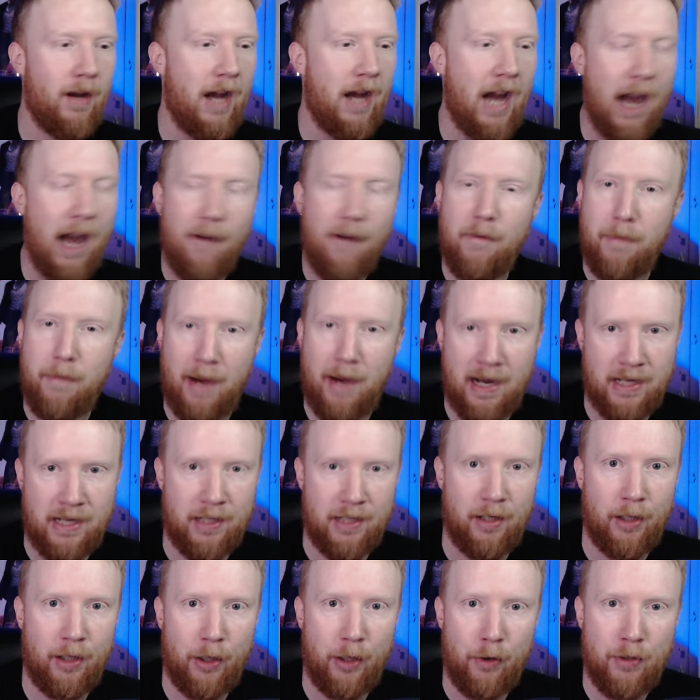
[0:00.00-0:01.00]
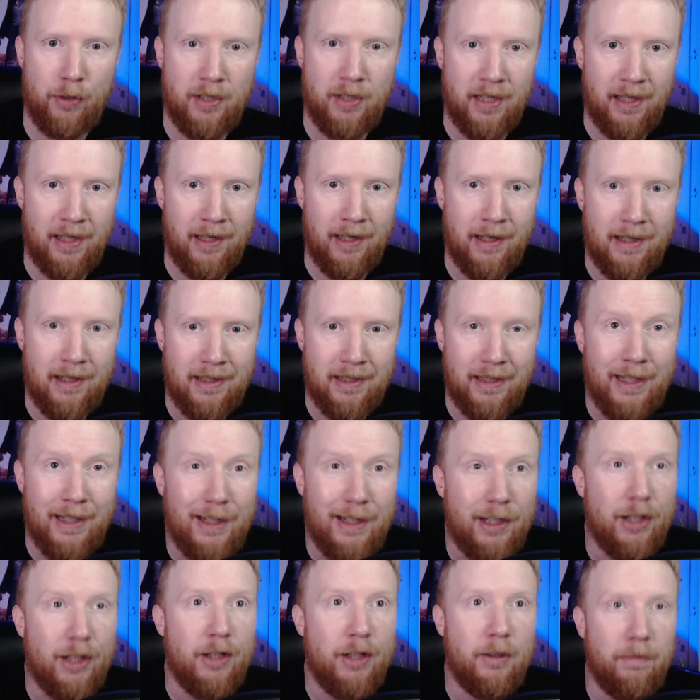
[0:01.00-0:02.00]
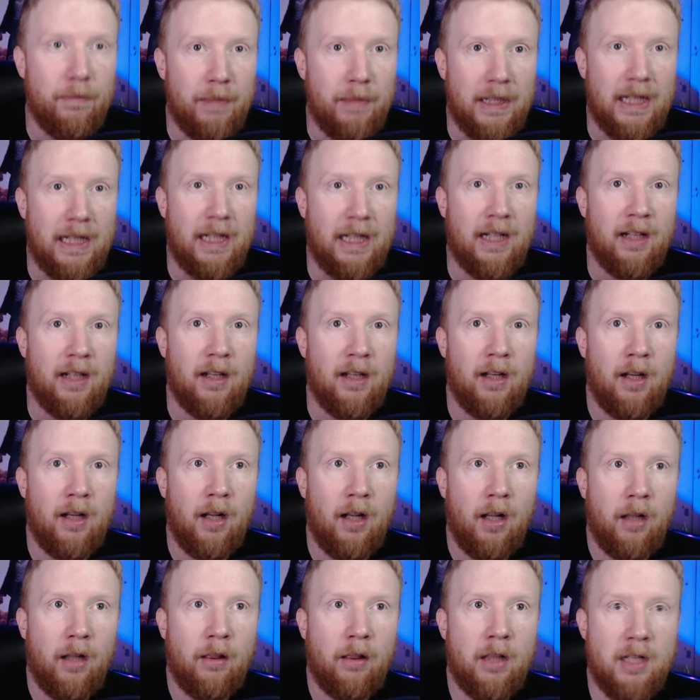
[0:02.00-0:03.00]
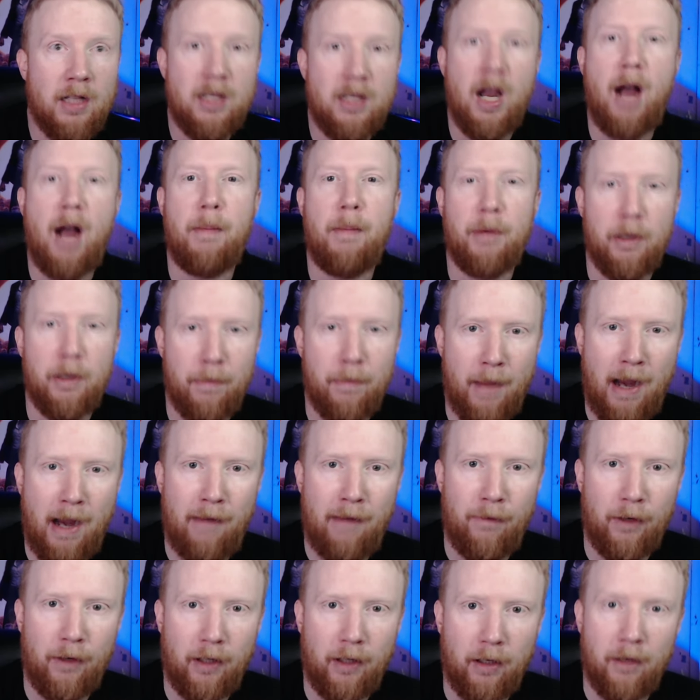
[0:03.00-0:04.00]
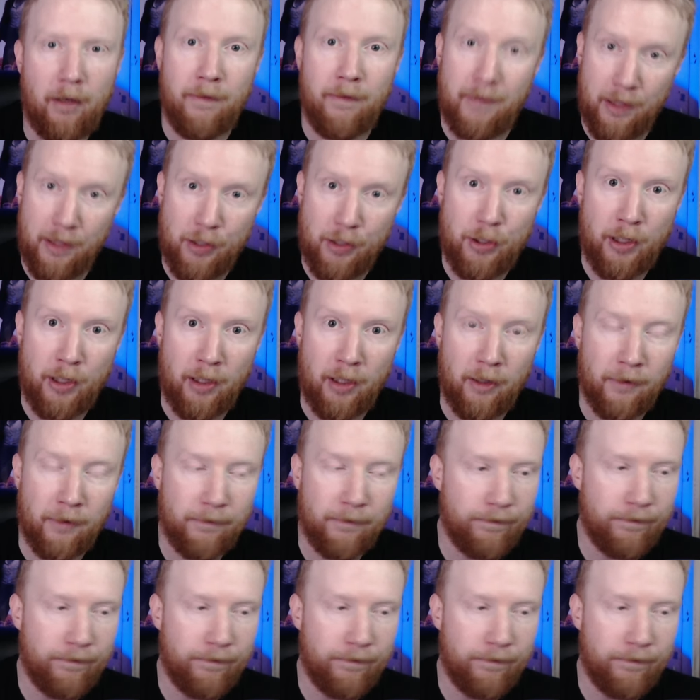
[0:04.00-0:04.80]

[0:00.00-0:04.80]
Everybody's going to go see this. This could be the Top Gun Maverick of this year.